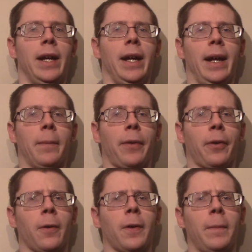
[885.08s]
And with
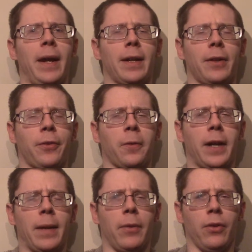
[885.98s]
her, the main concern I
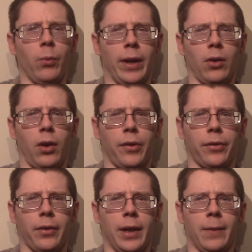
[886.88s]
have is weight
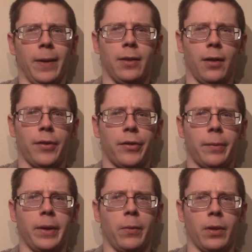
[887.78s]
loss. And weight loss is
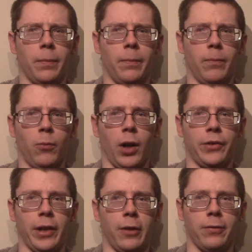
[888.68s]
something you want to
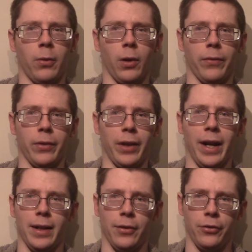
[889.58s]
watch out for. If their
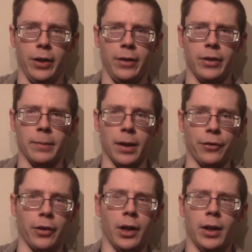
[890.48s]
diet isn't changing
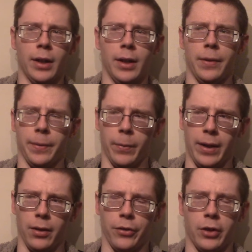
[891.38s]
much, their
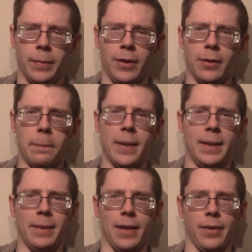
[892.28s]
weight loss could be due to many,
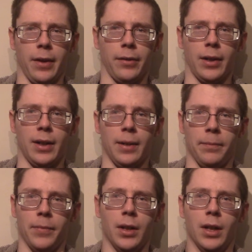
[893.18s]
many things.
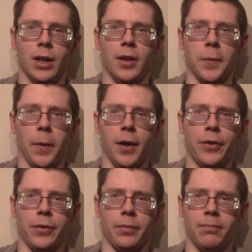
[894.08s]

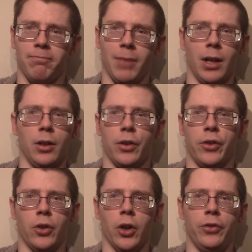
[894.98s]
Spud's
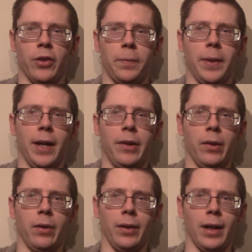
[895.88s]
could just be
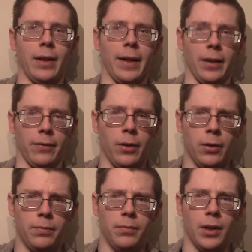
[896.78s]
due to not liking the
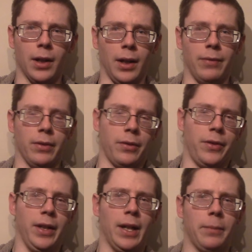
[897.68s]
food. It's
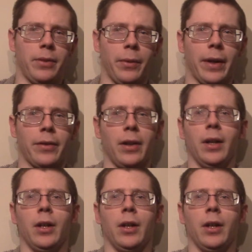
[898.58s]
DM, she likes it.